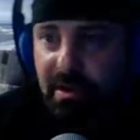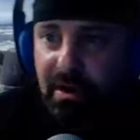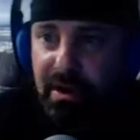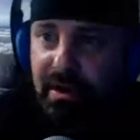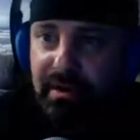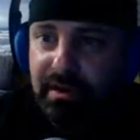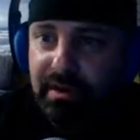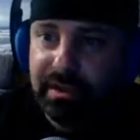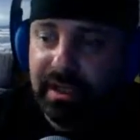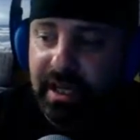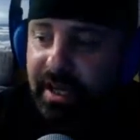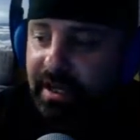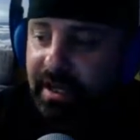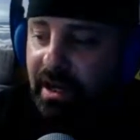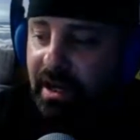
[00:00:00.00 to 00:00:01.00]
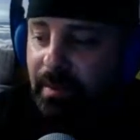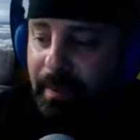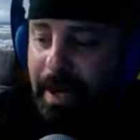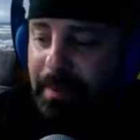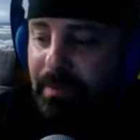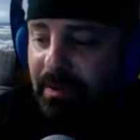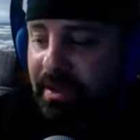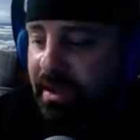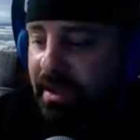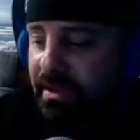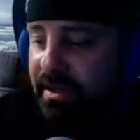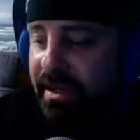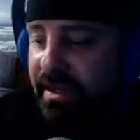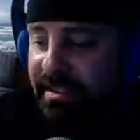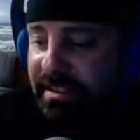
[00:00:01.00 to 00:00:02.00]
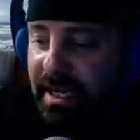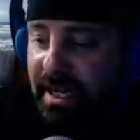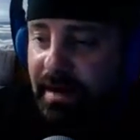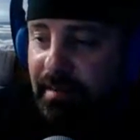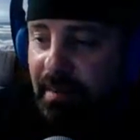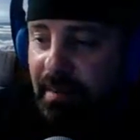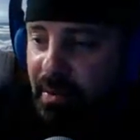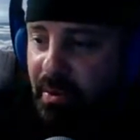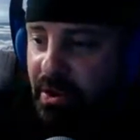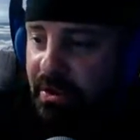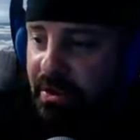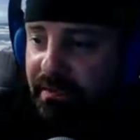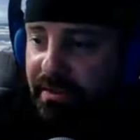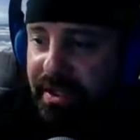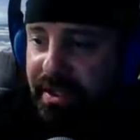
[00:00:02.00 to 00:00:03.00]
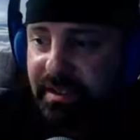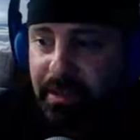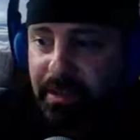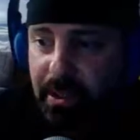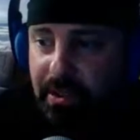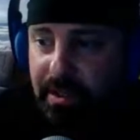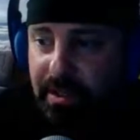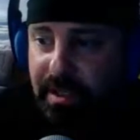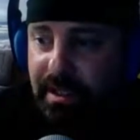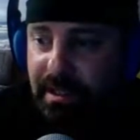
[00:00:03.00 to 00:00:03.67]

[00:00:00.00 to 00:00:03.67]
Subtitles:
sign on the paper that, yes, I am a part of this party.